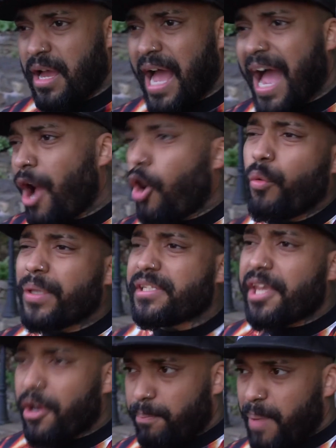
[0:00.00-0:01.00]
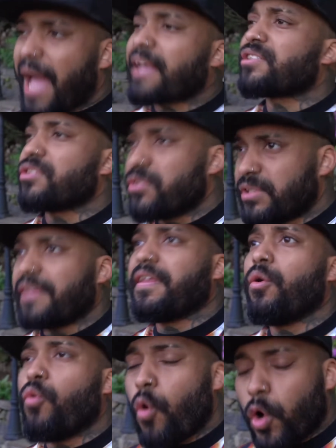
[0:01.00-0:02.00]
always hear boxers and they
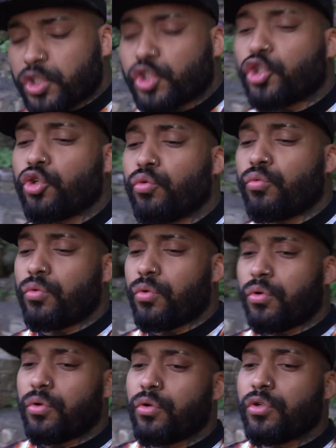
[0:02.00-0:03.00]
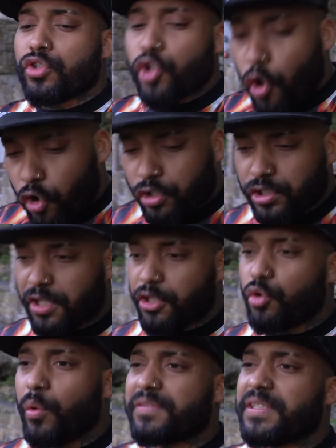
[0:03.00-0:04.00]
want to talk to the
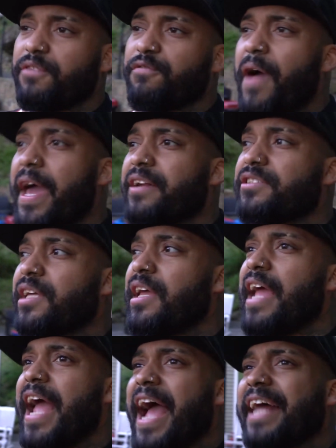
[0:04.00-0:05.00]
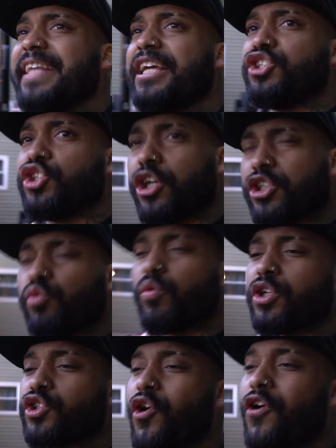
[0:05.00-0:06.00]
UFC fighters and they just
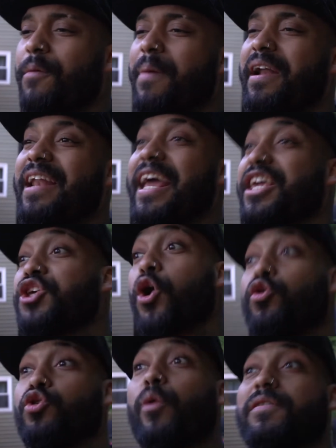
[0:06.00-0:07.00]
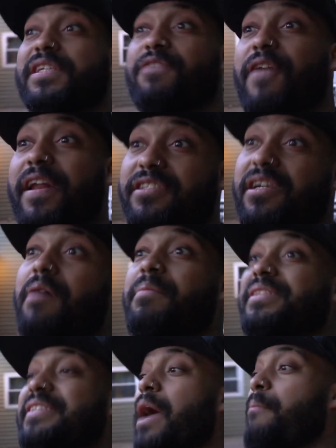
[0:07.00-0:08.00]
want to talk about it like, yo, UFC fighters, come
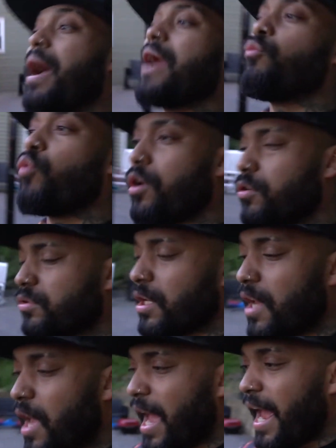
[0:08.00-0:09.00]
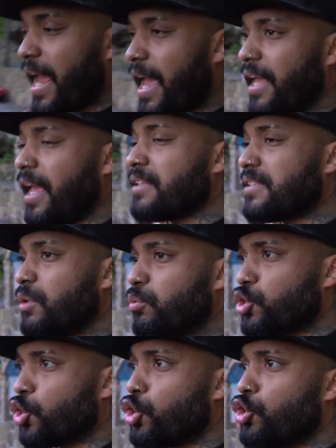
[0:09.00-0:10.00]
inside my world and see
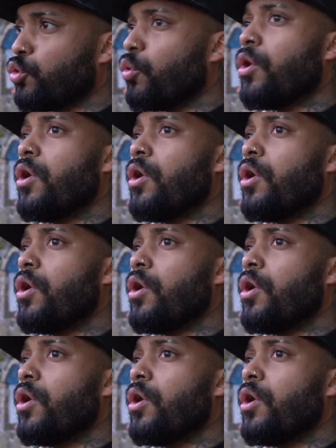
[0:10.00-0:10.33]
what you could do.